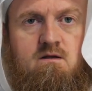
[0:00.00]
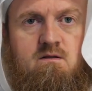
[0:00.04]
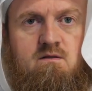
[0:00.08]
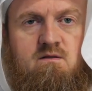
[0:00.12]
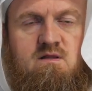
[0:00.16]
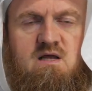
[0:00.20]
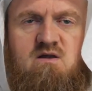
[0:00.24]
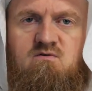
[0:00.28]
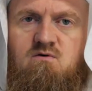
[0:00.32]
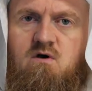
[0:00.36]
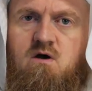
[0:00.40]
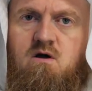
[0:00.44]

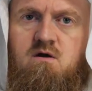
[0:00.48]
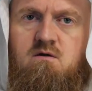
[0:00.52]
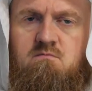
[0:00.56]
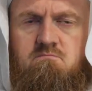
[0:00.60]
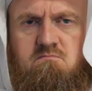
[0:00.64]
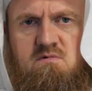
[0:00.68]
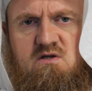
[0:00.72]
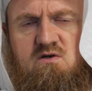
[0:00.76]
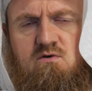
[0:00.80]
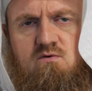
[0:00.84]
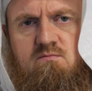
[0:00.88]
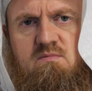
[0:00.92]
There are,
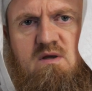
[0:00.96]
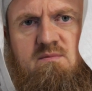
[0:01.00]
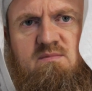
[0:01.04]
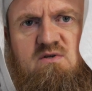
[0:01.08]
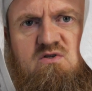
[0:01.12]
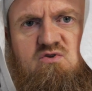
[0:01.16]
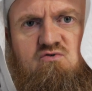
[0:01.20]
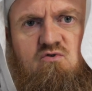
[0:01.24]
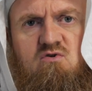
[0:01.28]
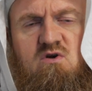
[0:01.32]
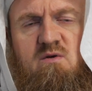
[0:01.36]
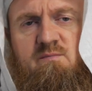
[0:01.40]
you know, maybe
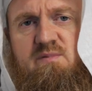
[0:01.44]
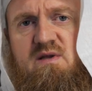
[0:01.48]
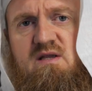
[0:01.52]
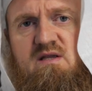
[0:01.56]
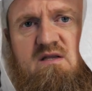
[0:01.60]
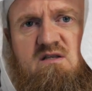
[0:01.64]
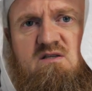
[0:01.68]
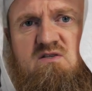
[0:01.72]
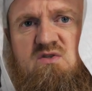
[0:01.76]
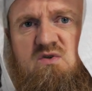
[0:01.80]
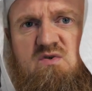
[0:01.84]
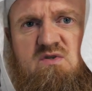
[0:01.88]
strong
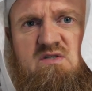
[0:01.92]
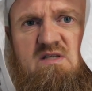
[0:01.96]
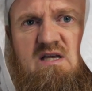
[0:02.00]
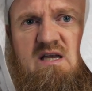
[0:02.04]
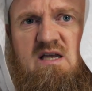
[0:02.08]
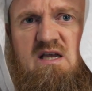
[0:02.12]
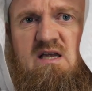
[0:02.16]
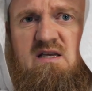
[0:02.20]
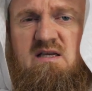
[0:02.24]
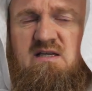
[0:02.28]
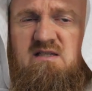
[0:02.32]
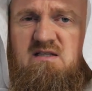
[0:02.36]
opinions to
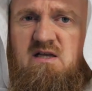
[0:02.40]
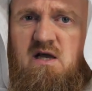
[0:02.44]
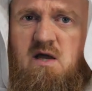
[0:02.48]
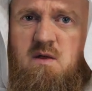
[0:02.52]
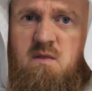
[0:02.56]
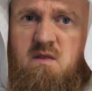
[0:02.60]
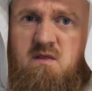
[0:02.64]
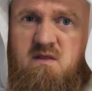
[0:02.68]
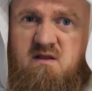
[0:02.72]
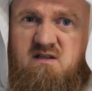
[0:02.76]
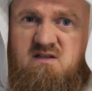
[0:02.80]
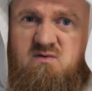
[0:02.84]
say it is
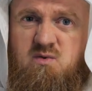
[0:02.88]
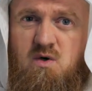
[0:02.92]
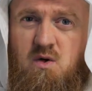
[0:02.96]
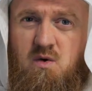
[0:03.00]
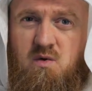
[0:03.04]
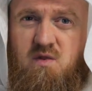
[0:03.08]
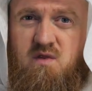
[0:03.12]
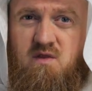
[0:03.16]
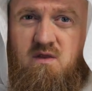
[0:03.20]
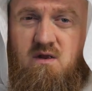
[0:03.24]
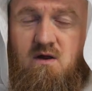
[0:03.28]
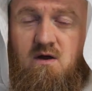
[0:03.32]
either the
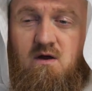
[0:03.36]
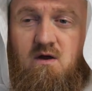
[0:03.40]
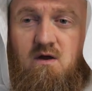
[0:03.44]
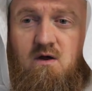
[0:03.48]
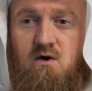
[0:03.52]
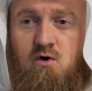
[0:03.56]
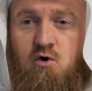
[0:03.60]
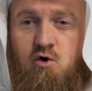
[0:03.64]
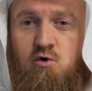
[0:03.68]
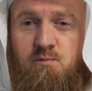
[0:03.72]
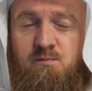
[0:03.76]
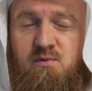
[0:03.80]
12th
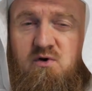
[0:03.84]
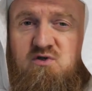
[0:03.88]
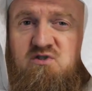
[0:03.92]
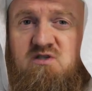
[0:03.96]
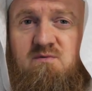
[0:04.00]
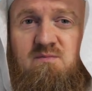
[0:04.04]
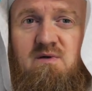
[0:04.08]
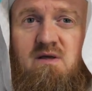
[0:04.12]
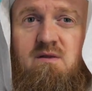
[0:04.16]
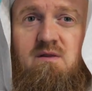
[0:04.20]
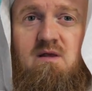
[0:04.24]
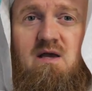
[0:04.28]
or
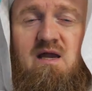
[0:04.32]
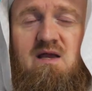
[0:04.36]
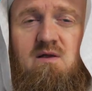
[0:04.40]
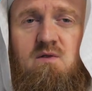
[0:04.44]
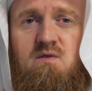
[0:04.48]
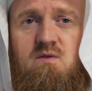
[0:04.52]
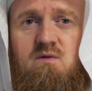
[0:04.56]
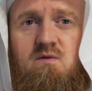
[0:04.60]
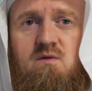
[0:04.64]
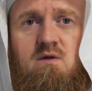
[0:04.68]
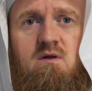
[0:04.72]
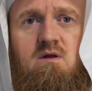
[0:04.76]
possibly the
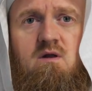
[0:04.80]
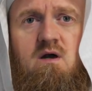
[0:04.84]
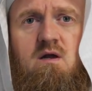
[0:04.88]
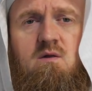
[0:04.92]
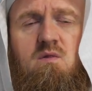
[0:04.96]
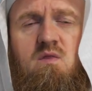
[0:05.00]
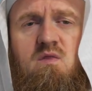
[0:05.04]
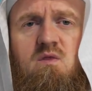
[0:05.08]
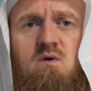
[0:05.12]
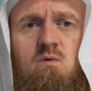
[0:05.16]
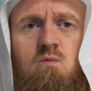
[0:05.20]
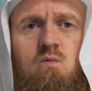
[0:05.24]
8th or the
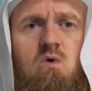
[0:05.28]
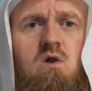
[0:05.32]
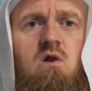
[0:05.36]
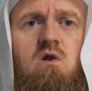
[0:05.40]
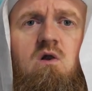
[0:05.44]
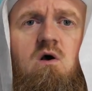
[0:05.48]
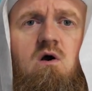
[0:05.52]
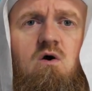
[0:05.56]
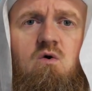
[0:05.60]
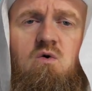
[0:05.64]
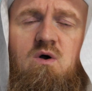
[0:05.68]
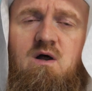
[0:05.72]
9th.
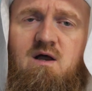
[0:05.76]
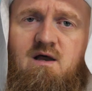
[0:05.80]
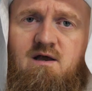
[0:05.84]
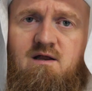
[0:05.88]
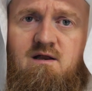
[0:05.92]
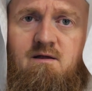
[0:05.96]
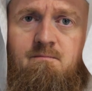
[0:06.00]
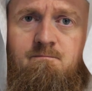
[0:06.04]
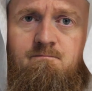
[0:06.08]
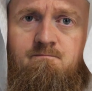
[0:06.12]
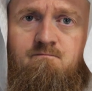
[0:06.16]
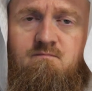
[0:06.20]
Wallahu
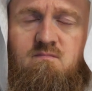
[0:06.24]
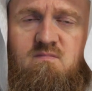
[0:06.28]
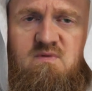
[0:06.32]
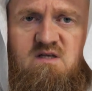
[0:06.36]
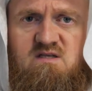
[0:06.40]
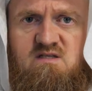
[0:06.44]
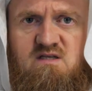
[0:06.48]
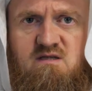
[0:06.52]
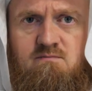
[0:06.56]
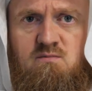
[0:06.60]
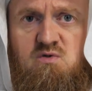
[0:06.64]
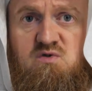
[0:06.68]
a'lam,
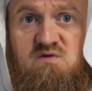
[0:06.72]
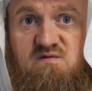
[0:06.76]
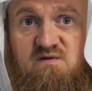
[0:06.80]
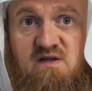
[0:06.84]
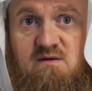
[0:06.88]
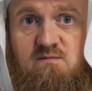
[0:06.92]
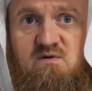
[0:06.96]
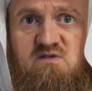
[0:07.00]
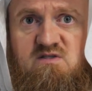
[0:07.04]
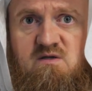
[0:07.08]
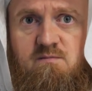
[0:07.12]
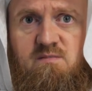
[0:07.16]
these are the most
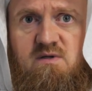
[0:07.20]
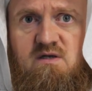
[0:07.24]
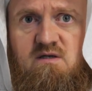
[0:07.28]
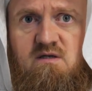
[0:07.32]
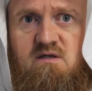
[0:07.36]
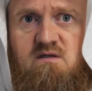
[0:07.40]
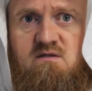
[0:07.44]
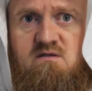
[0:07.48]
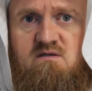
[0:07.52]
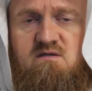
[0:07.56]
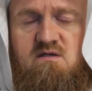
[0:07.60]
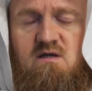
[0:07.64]
famous
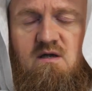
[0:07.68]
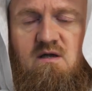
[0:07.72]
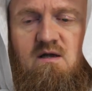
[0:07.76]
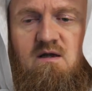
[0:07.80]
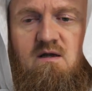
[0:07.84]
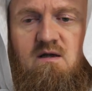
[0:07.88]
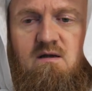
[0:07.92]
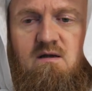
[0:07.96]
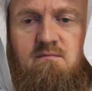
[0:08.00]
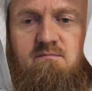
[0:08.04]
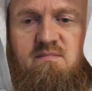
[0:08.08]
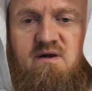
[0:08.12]
opinions.
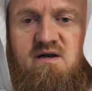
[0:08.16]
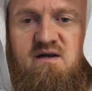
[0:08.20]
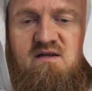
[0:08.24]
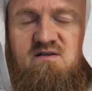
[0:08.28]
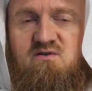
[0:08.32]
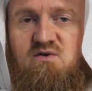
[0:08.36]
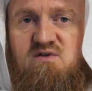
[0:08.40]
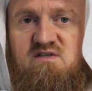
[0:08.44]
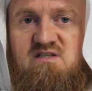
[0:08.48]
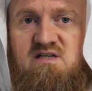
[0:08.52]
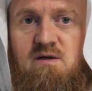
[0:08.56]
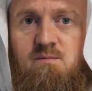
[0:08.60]
But it is
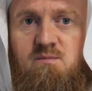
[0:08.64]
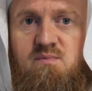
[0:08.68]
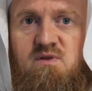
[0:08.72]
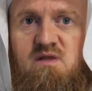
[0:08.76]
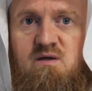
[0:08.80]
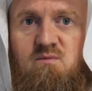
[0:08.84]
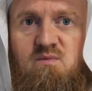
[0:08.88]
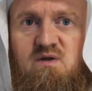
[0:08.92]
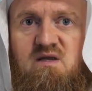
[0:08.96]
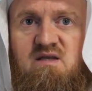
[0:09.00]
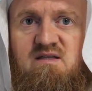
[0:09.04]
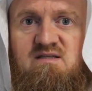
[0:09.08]
not
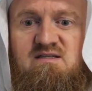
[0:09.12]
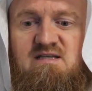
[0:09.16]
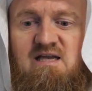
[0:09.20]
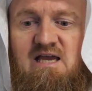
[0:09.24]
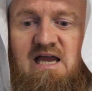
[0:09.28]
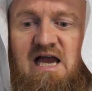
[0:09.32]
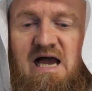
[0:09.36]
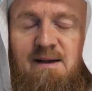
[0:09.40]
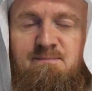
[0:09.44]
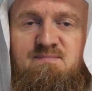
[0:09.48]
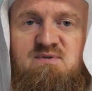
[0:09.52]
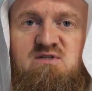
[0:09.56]
something we can say
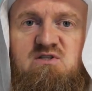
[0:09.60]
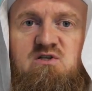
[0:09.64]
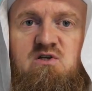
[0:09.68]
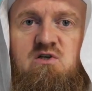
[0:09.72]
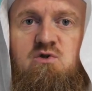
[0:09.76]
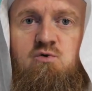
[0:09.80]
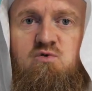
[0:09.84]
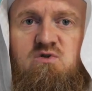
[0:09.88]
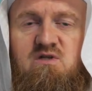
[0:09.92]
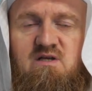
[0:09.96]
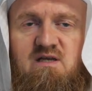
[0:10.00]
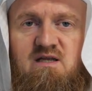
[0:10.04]

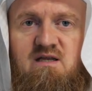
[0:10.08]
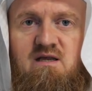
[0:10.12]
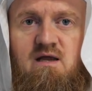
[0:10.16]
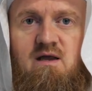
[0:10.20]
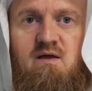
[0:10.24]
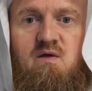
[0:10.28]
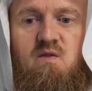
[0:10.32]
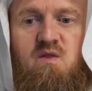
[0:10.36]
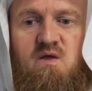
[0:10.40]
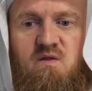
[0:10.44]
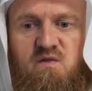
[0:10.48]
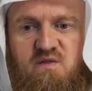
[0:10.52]
absolutely
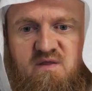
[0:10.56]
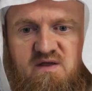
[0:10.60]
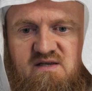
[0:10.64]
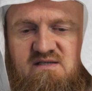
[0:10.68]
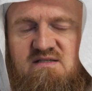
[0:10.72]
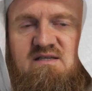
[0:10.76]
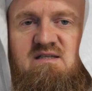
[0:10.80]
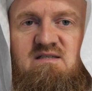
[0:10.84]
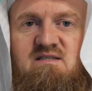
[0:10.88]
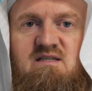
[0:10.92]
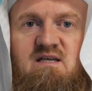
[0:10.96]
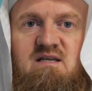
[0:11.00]
that
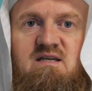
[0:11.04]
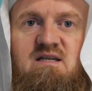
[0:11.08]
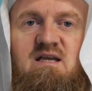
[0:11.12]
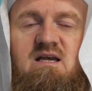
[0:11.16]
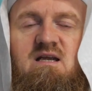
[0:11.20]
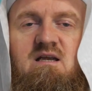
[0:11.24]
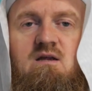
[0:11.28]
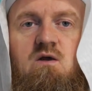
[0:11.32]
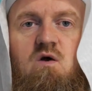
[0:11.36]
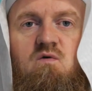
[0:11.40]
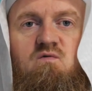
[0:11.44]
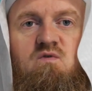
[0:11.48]
this is the
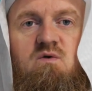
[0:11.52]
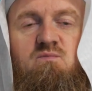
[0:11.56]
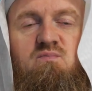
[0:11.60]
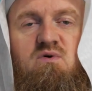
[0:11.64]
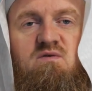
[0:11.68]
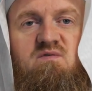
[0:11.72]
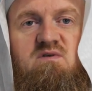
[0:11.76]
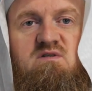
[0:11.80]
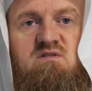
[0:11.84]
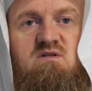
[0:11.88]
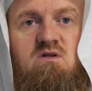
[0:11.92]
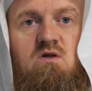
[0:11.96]
day of the
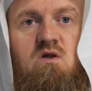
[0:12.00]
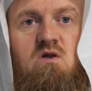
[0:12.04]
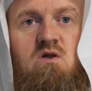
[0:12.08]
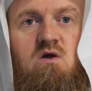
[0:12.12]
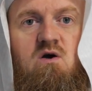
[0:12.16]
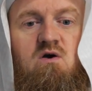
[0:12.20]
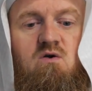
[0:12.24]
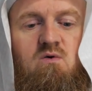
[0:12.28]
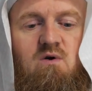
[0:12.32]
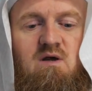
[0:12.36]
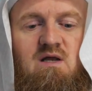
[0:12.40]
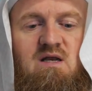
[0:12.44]
Prophet
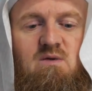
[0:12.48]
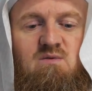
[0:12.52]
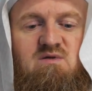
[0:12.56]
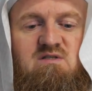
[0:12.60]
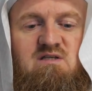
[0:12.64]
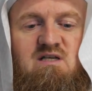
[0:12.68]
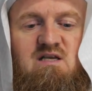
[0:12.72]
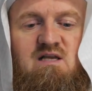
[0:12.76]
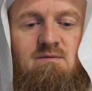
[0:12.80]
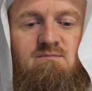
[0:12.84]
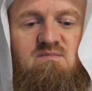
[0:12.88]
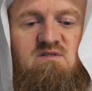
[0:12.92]
sallallahu alaihi
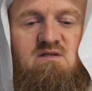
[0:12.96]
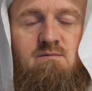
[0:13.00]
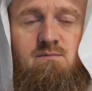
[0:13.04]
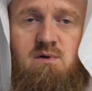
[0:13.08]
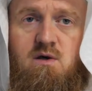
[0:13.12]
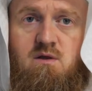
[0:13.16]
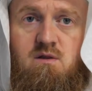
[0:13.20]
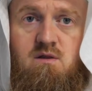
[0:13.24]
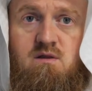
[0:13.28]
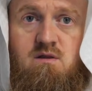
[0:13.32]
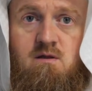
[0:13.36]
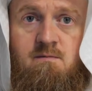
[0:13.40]
wasallam's
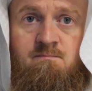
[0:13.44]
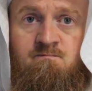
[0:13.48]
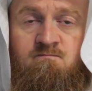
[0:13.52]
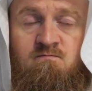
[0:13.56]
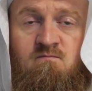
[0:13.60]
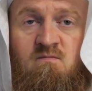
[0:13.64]
birth.